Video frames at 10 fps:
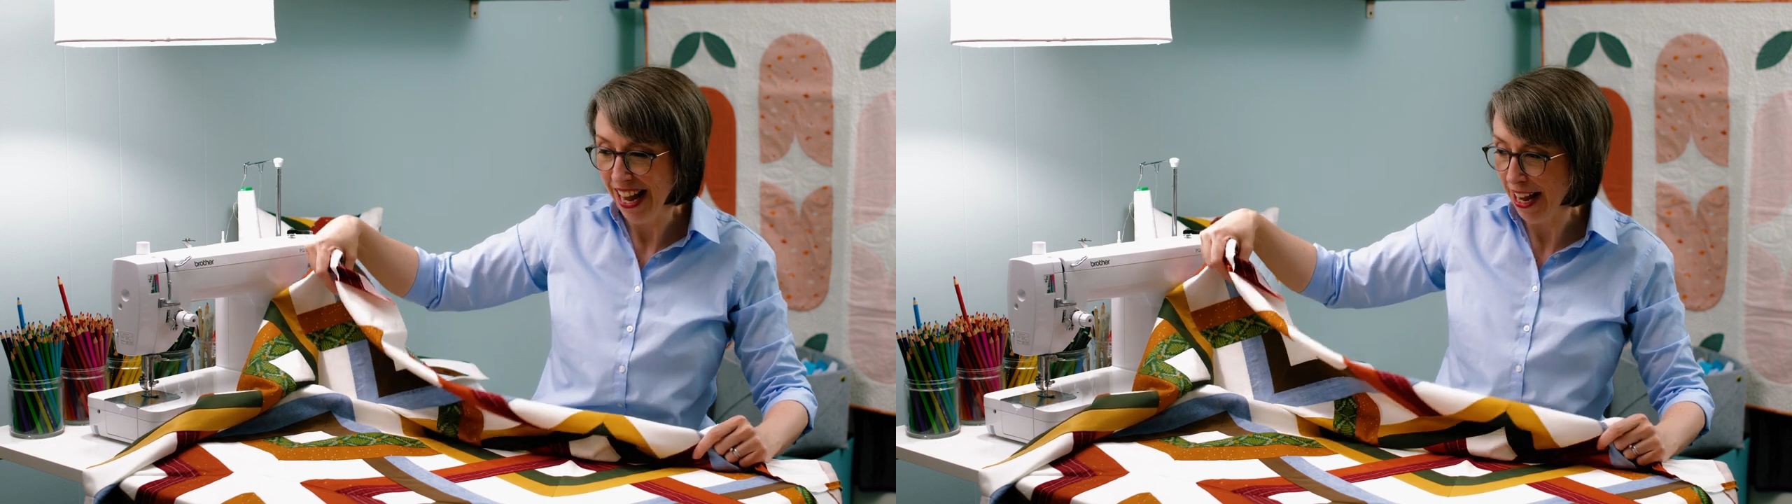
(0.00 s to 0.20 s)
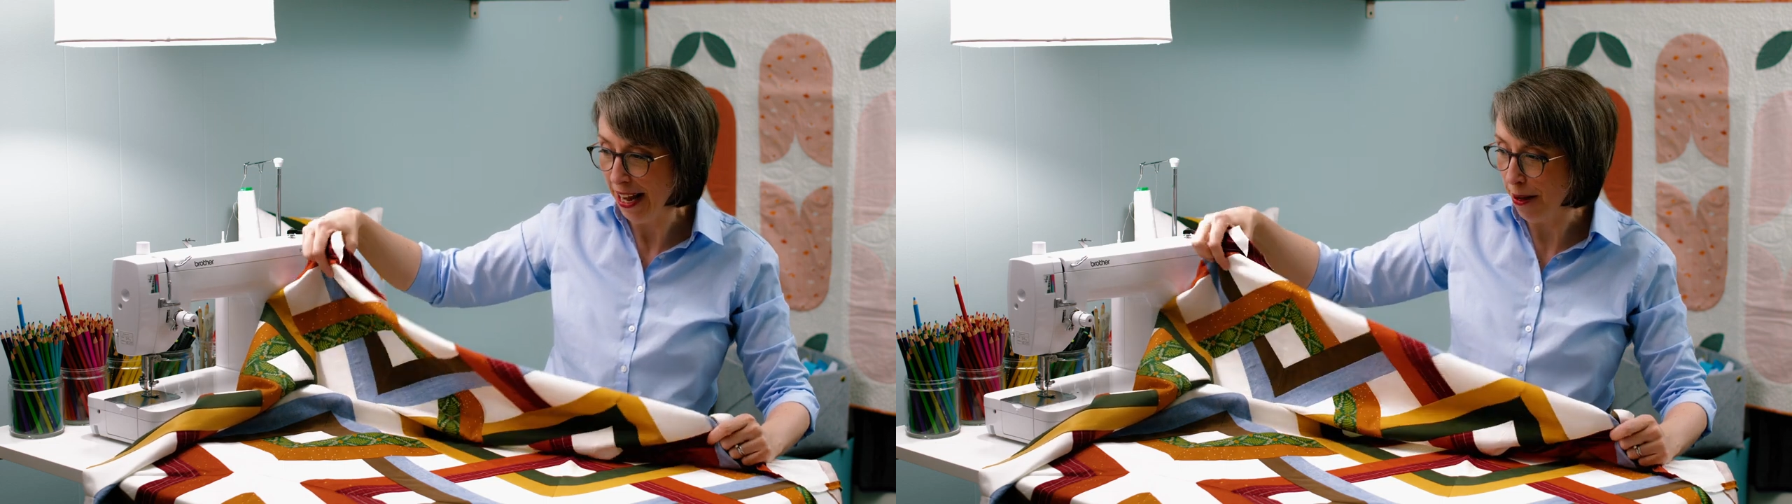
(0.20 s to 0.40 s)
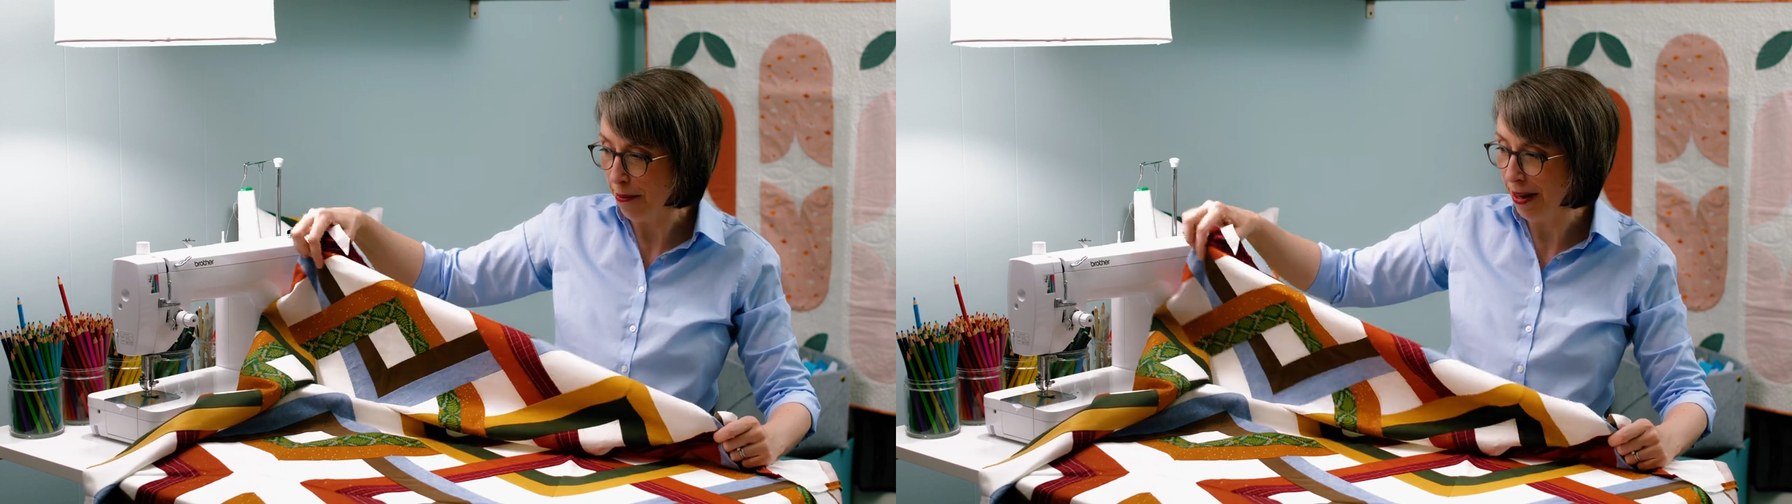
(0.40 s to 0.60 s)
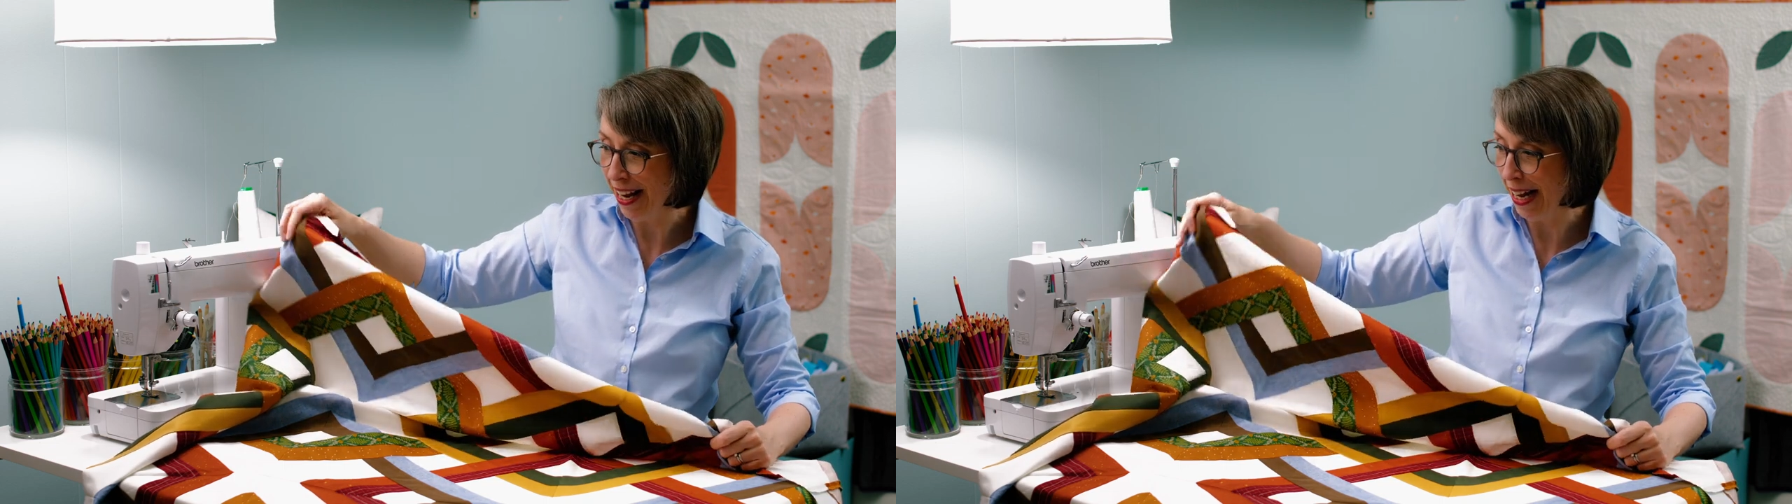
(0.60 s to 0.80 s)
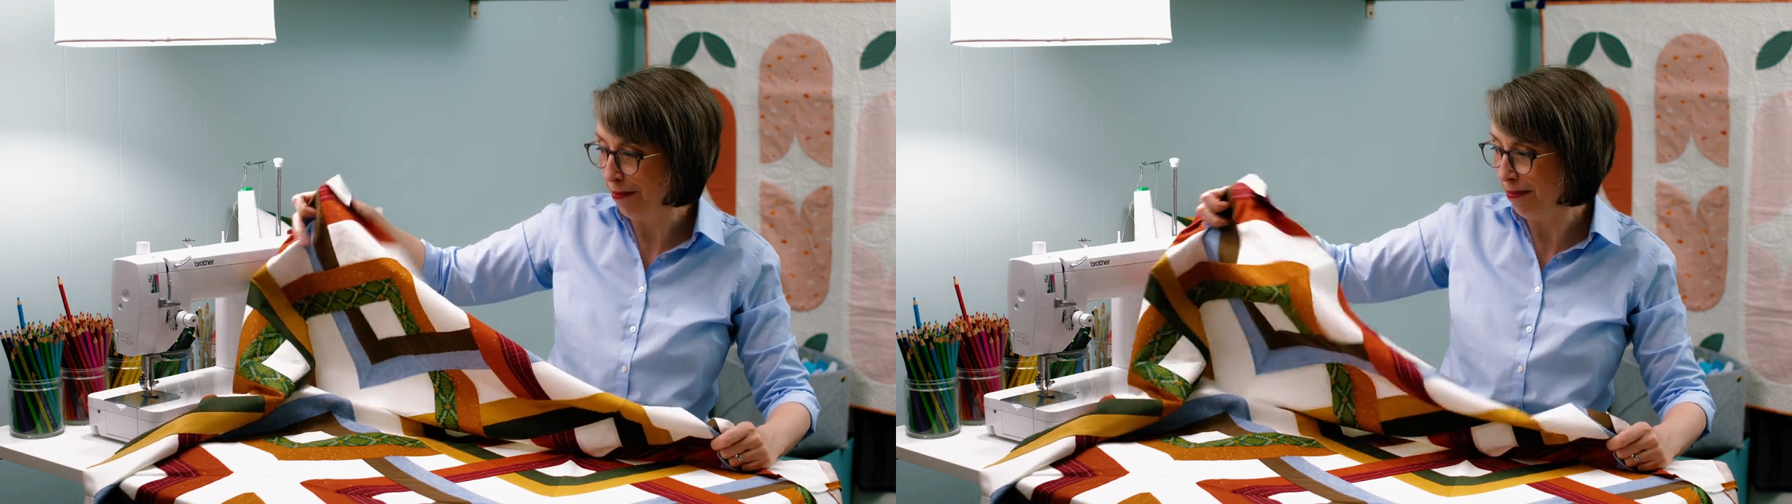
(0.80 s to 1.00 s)
Uh, but
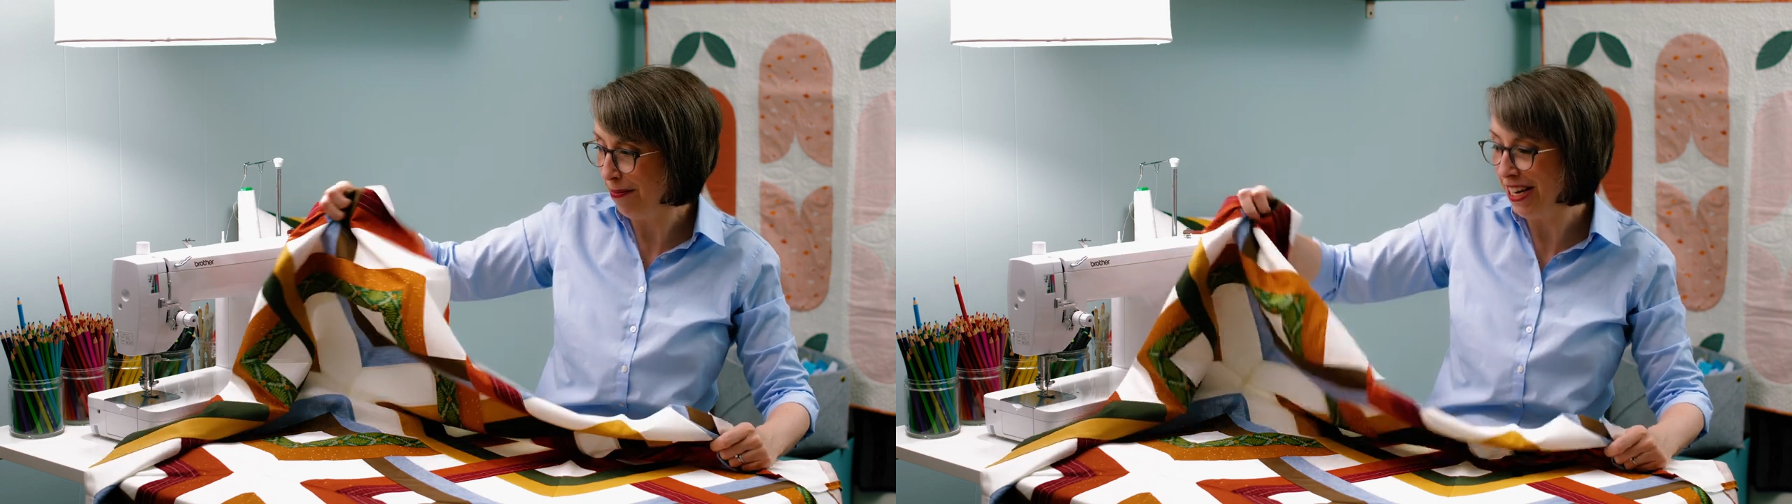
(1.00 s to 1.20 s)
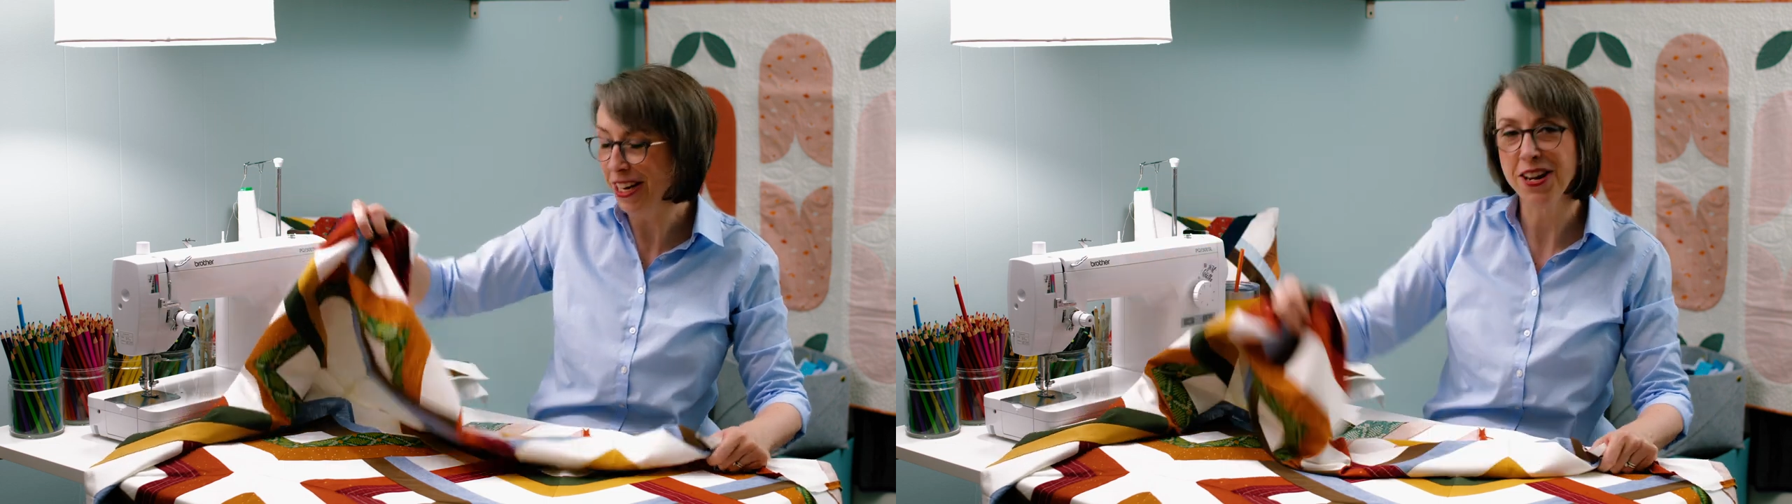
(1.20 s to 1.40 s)
I, you know,